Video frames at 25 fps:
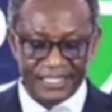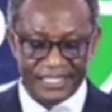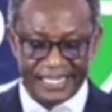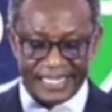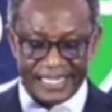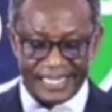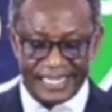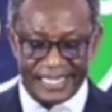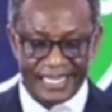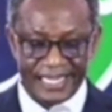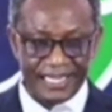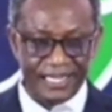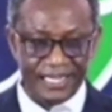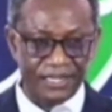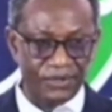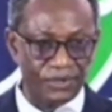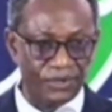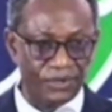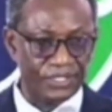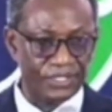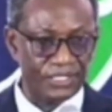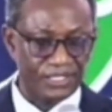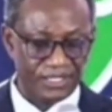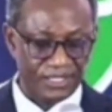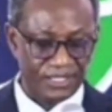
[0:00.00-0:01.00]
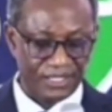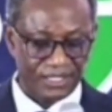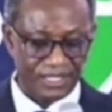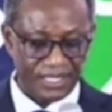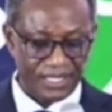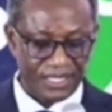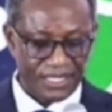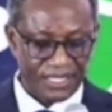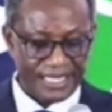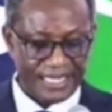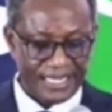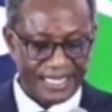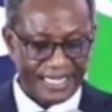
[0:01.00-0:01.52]
in the Lord.
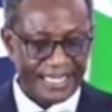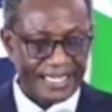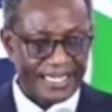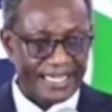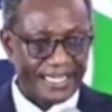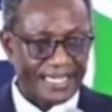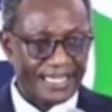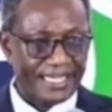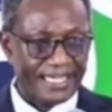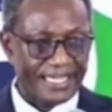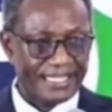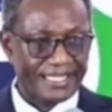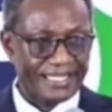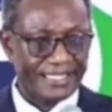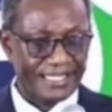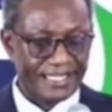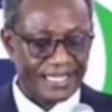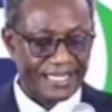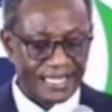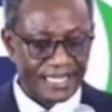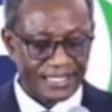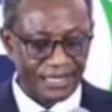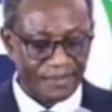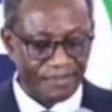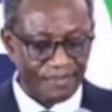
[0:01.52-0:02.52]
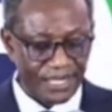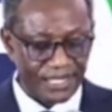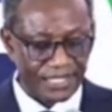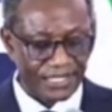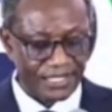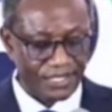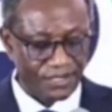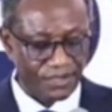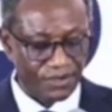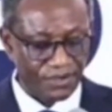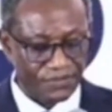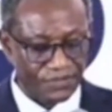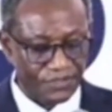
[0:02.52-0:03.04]
It sends a
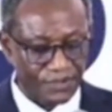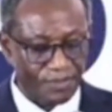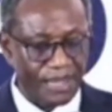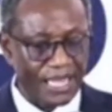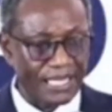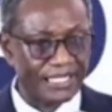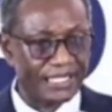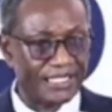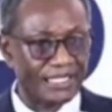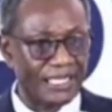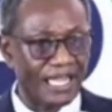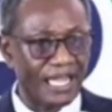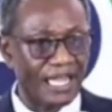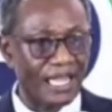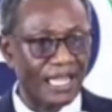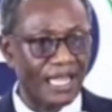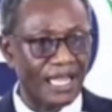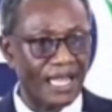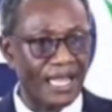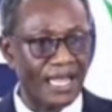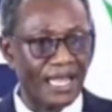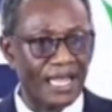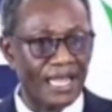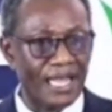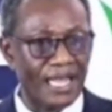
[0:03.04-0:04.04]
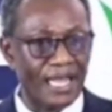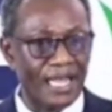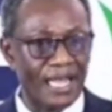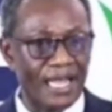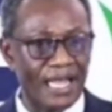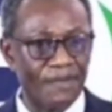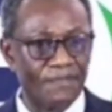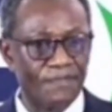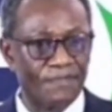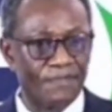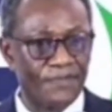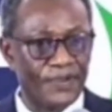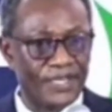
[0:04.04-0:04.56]
message of some
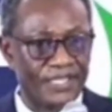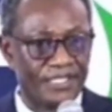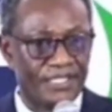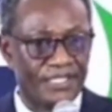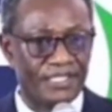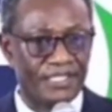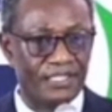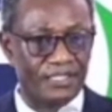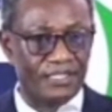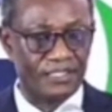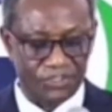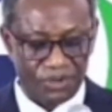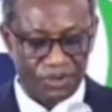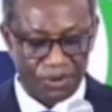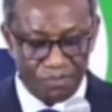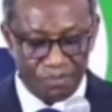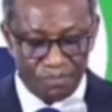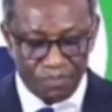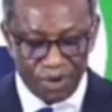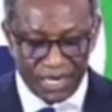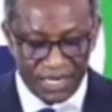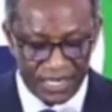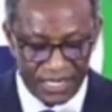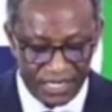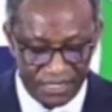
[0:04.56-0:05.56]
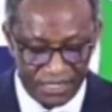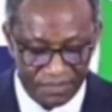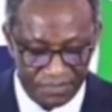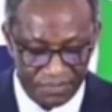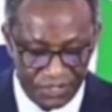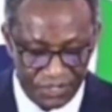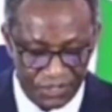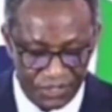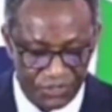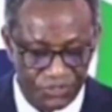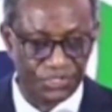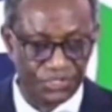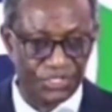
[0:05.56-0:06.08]
affection, some bonding
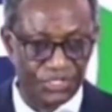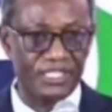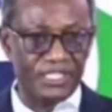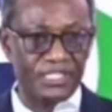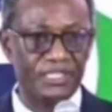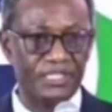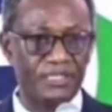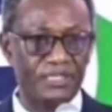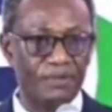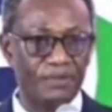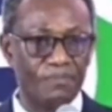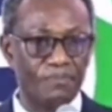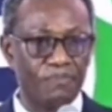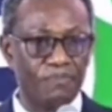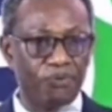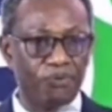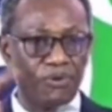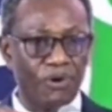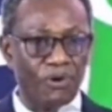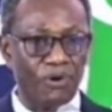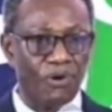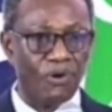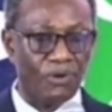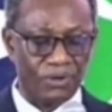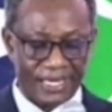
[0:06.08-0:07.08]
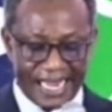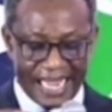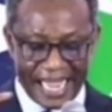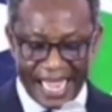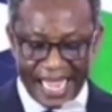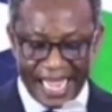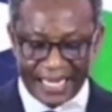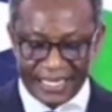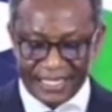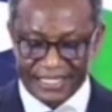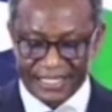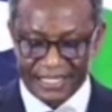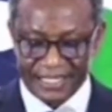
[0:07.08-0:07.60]
between Paul
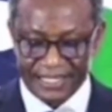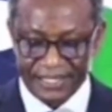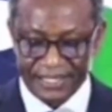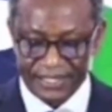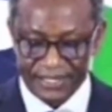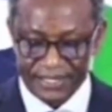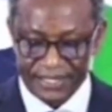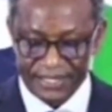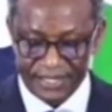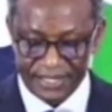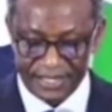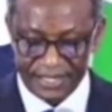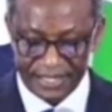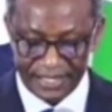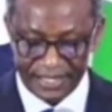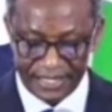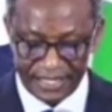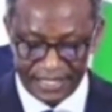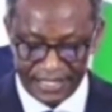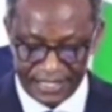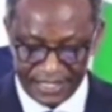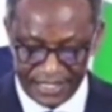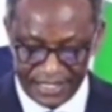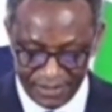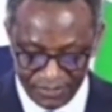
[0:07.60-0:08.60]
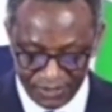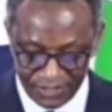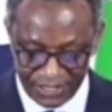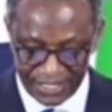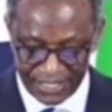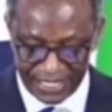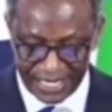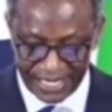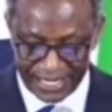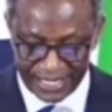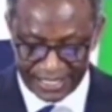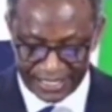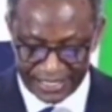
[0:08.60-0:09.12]
and
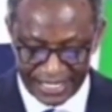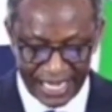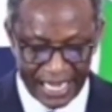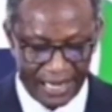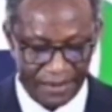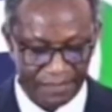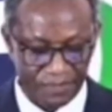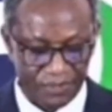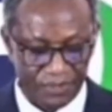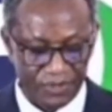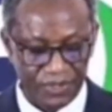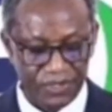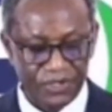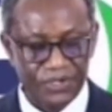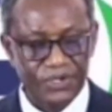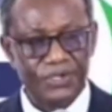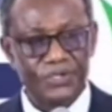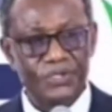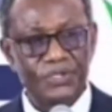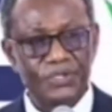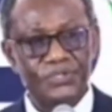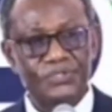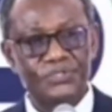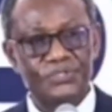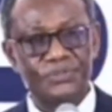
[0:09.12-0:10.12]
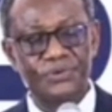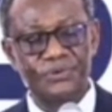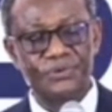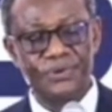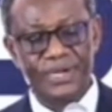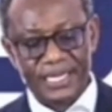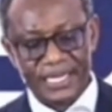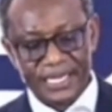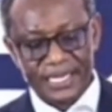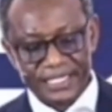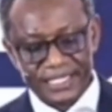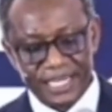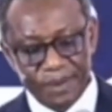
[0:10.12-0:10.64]
Timothy at the time. So
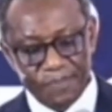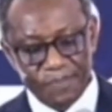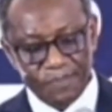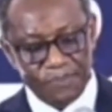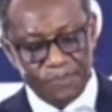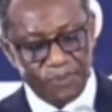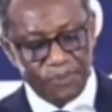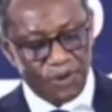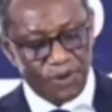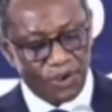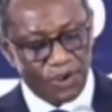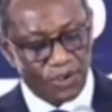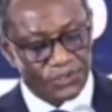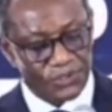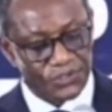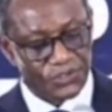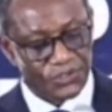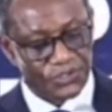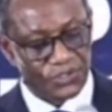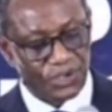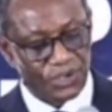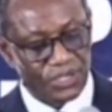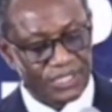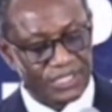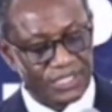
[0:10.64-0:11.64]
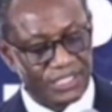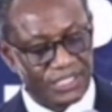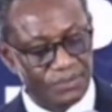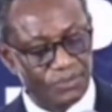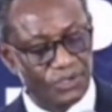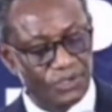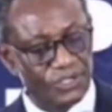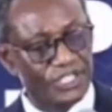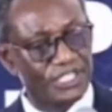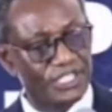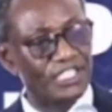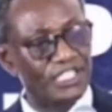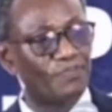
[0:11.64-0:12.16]
realize that Paul saw
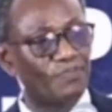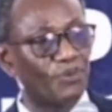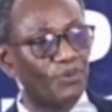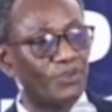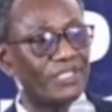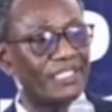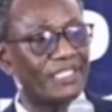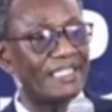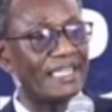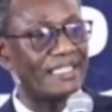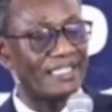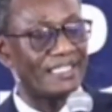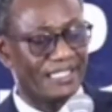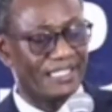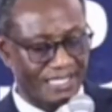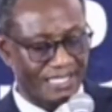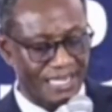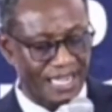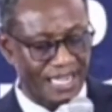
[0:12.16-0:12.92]
Timothy's potential